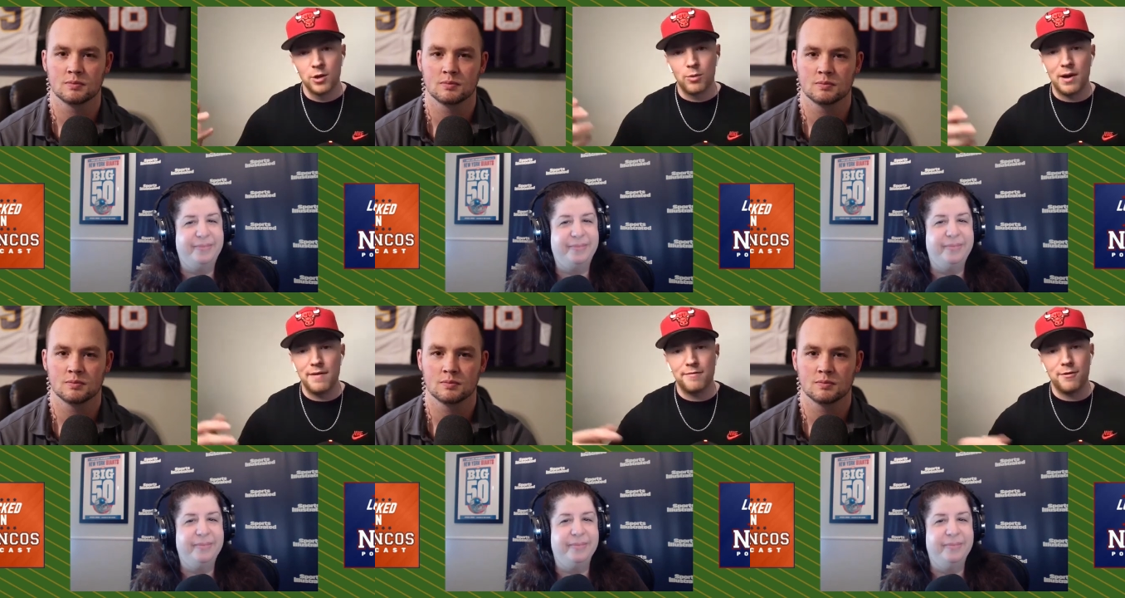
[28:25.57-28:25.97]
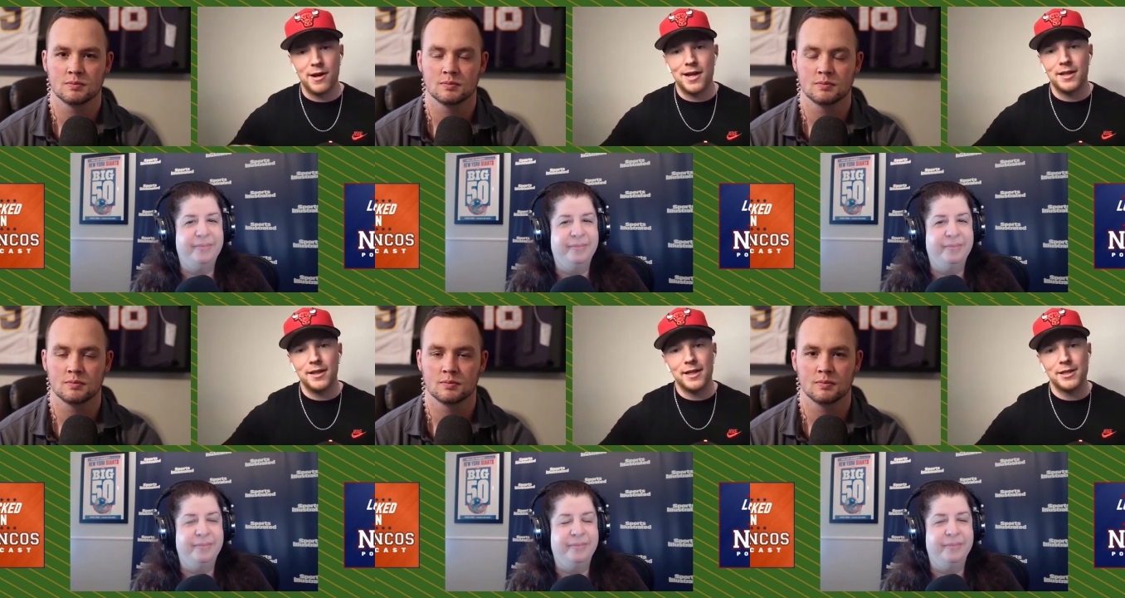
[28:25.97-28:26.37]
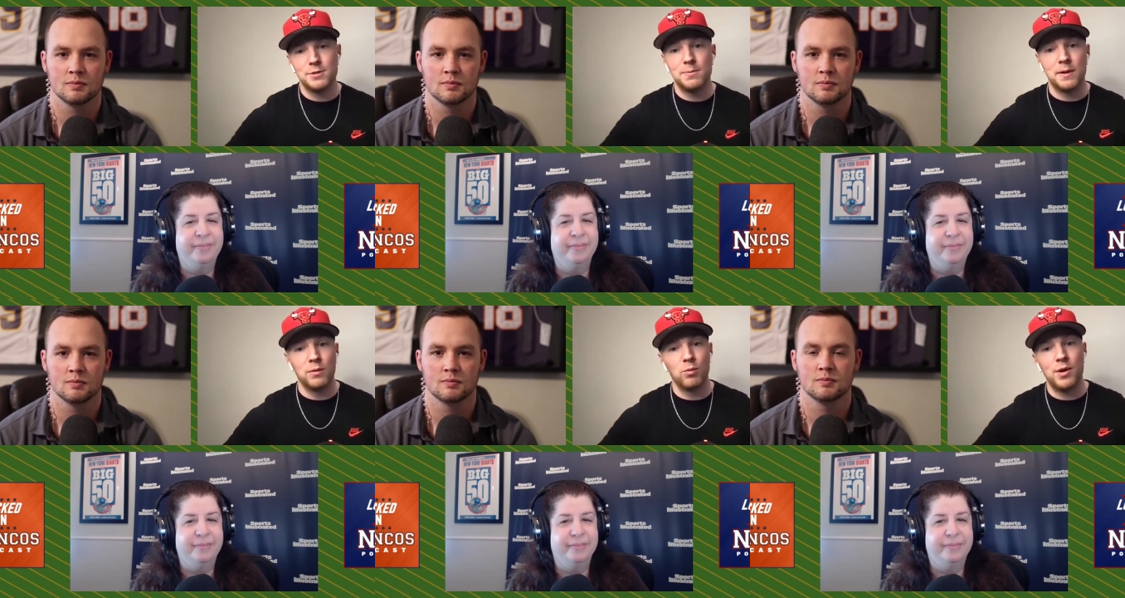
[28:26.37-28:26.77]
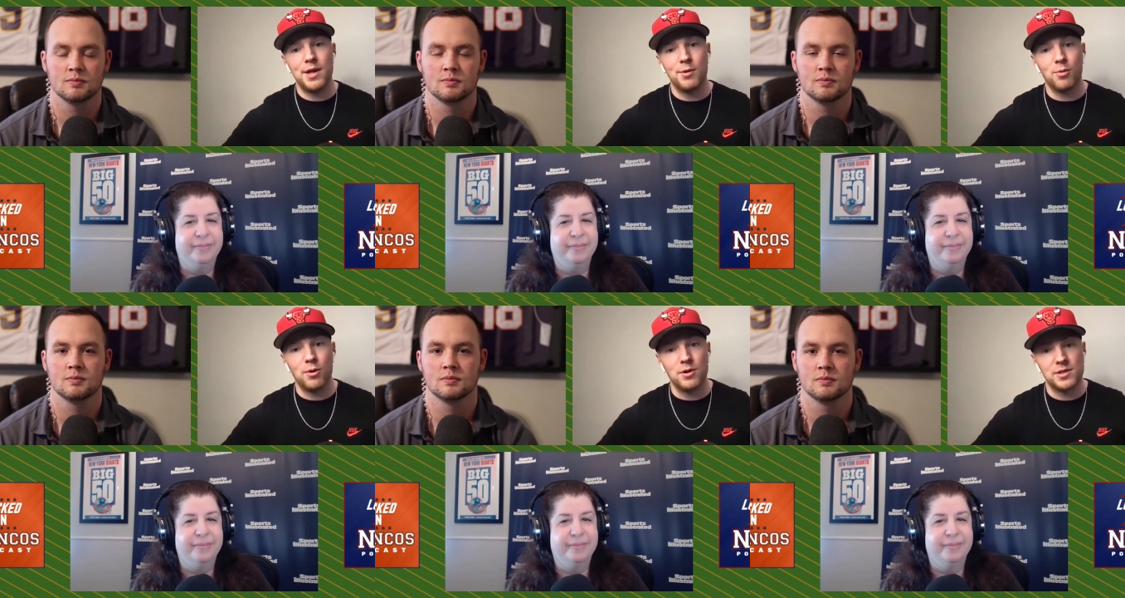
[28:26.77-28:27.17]
Speaker 1: quite frankly, it's been way
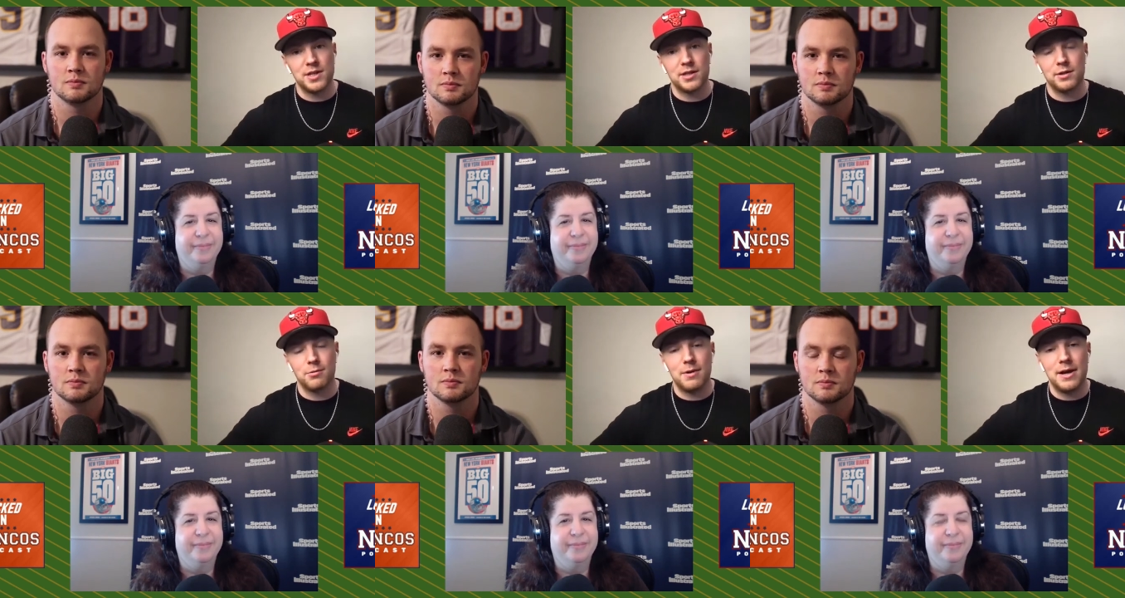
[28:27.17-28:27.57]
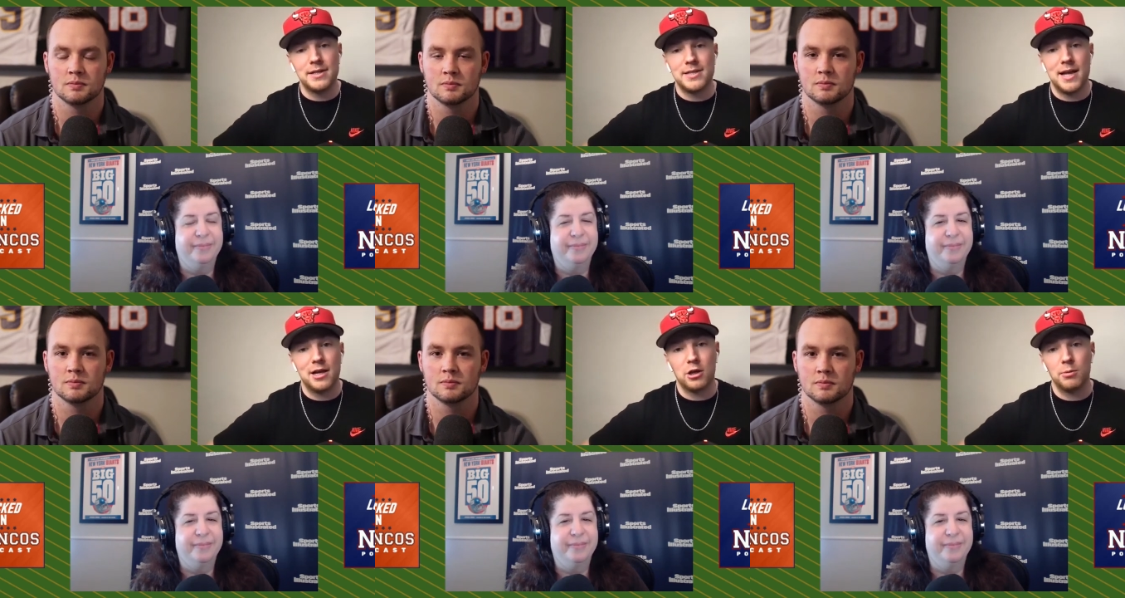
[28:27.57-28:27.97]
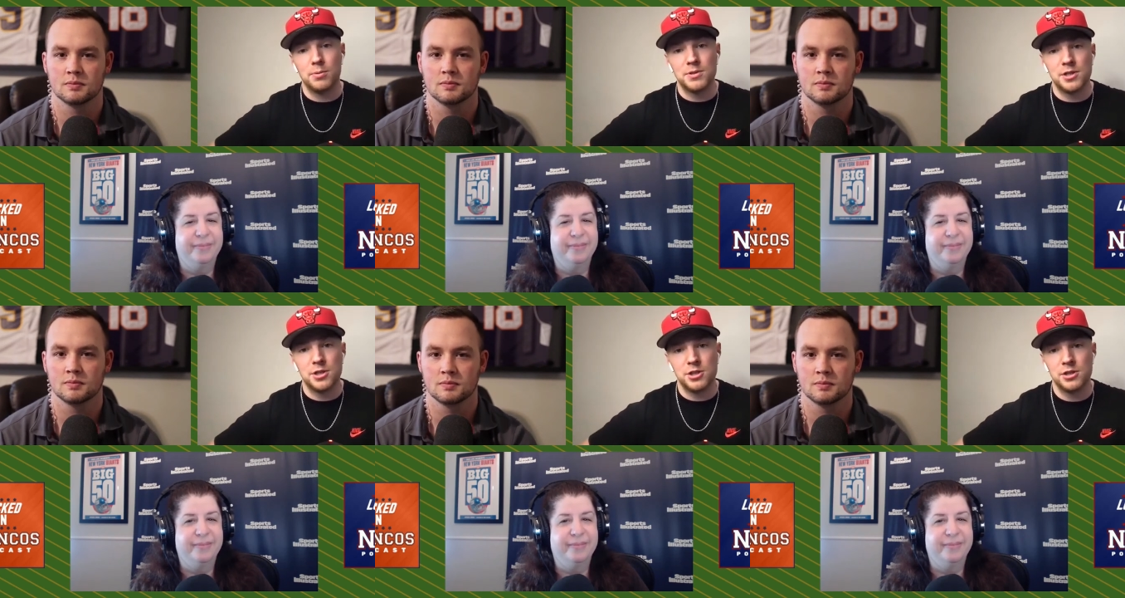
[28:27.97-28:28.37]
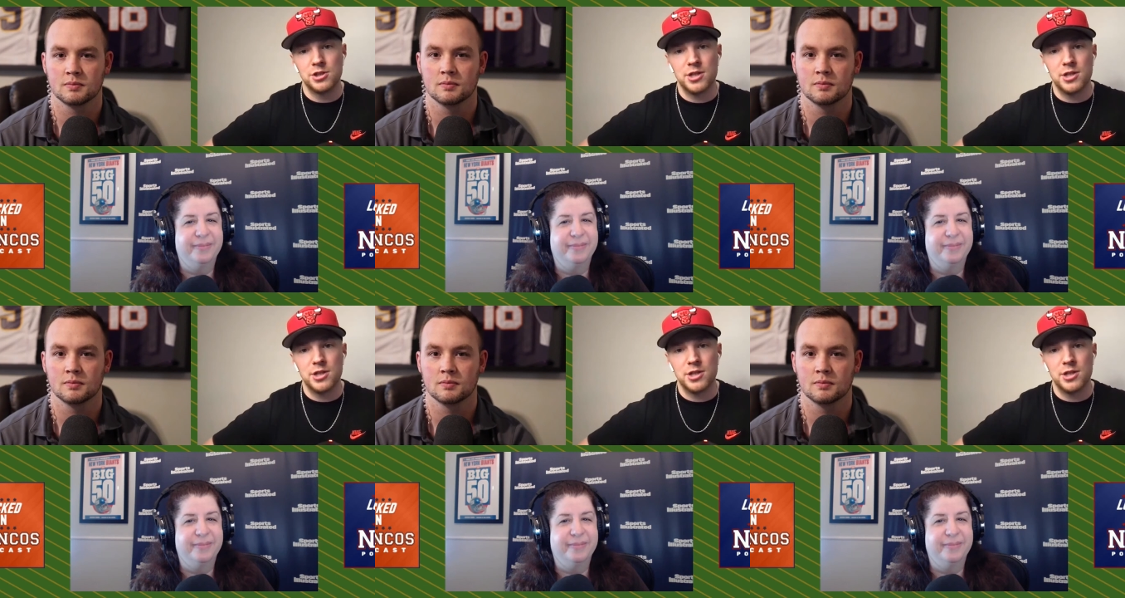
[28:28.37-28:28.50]
worse at the right tackle position.